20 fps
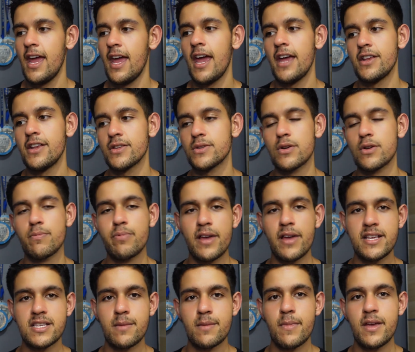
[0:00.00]
It just sort of
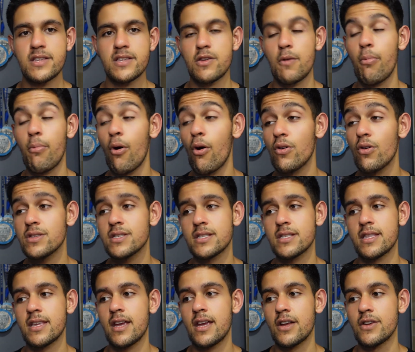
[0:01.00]
plays at me. So
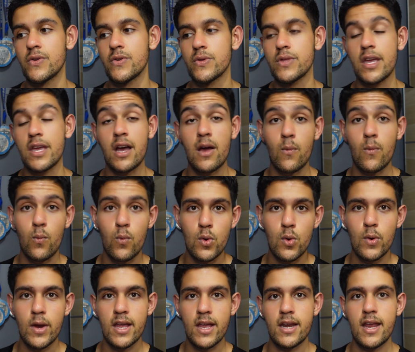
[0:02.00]
personally, I do think I will
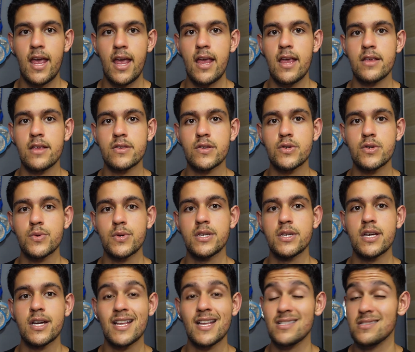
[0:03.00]
get a surgery
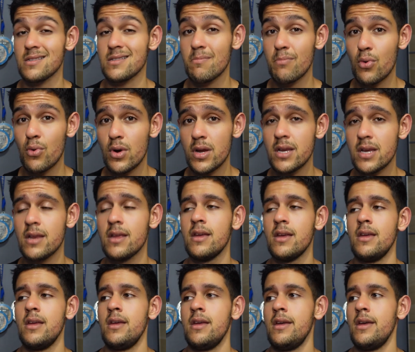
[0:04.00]
done at some point.
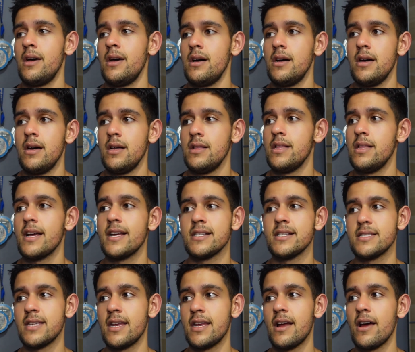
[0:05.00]
Like I
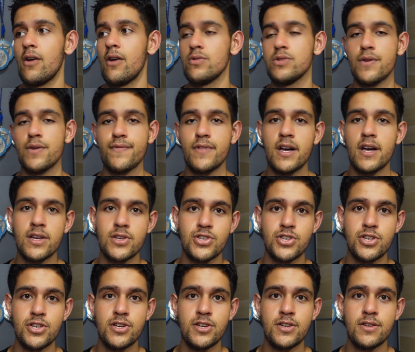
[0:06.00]
said, I held off last
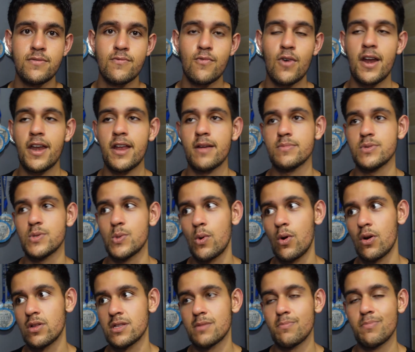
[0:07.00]
year. Right now I'm still
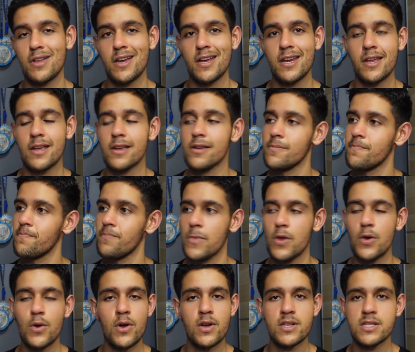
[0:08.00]
contemplating.
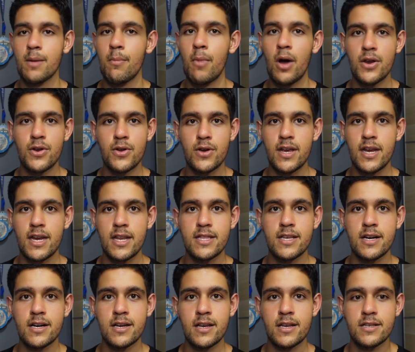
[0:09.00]
Who knows, I might not get it
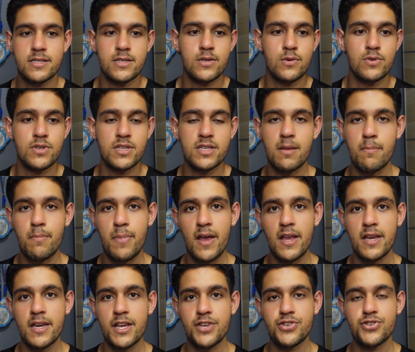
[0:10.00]
done and still just
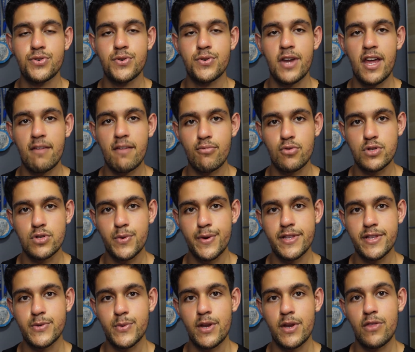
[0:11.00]
compete next year in April
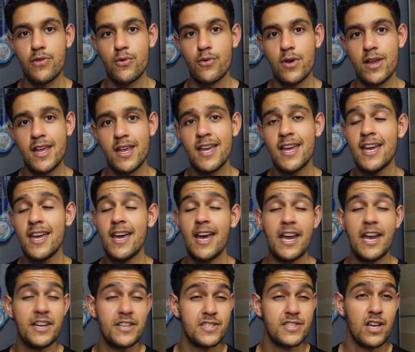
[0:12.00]
2023
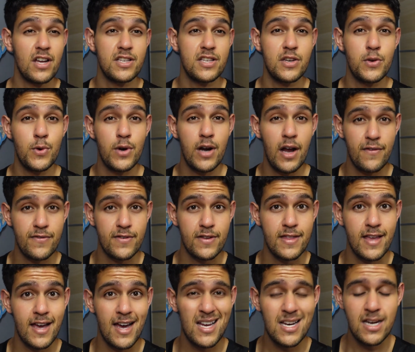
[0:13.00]
and decide to do it after
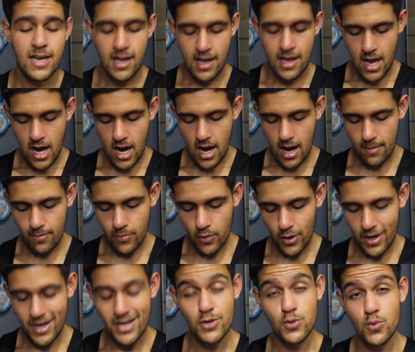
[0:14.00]
that. I'm
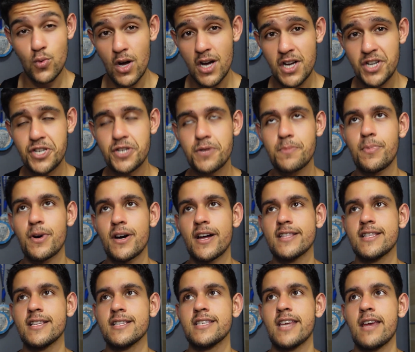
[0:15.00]
not in a rush, but at
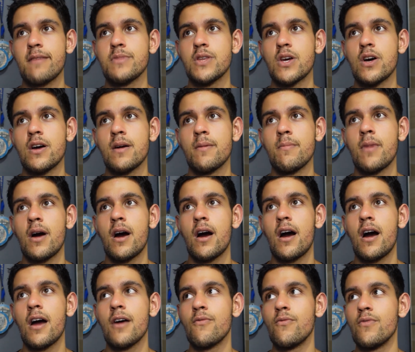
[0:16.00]
the same time,
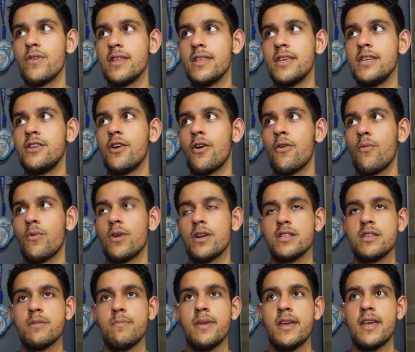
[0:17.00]
I really don't want it
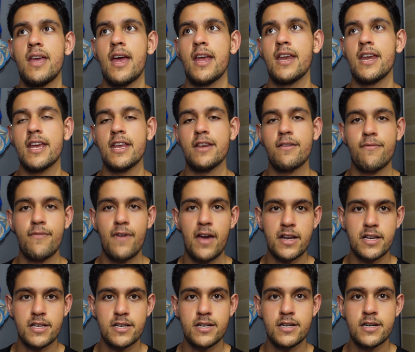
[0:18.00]
to be a negative
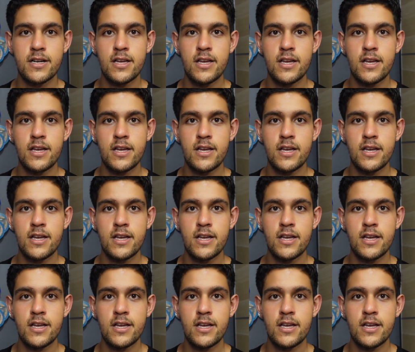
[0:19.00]
factor